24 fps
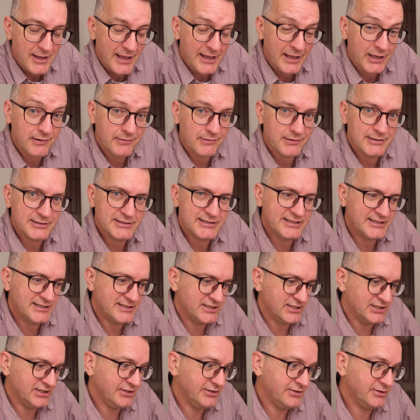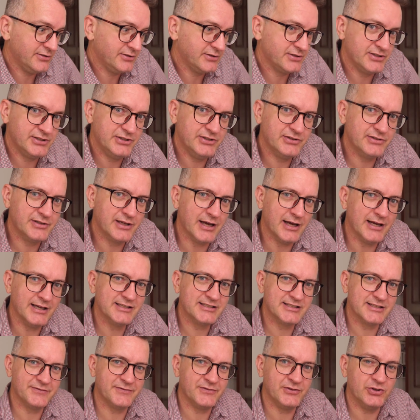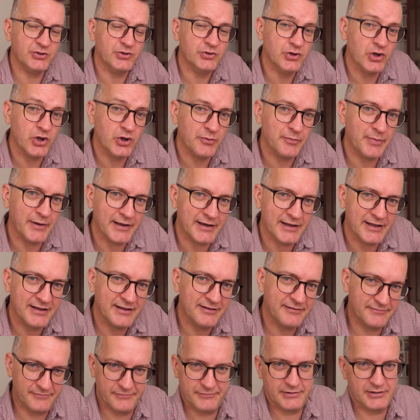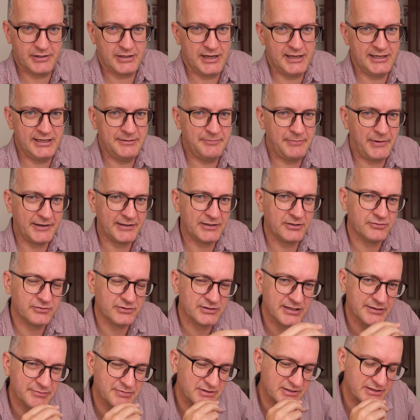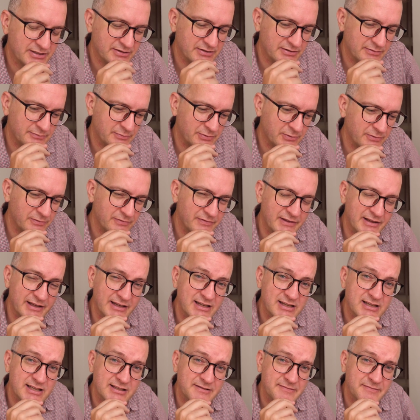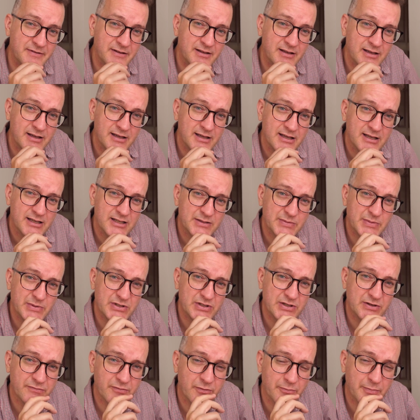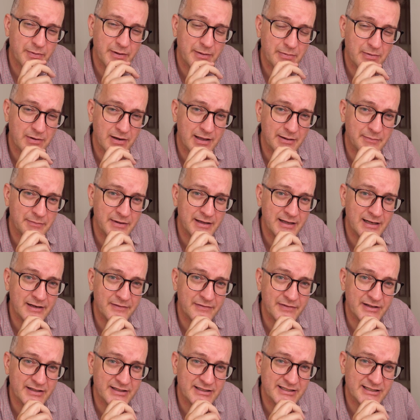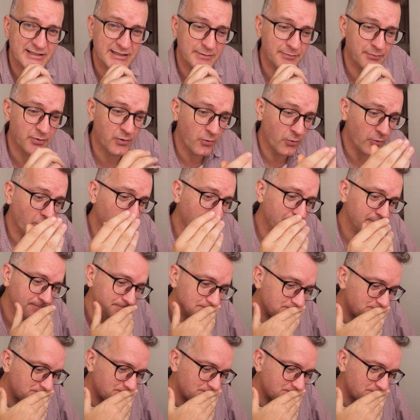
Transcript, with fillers: air quality to, to you guys. If you know better, any practical tips to improve things, especially for people like me living in Singapore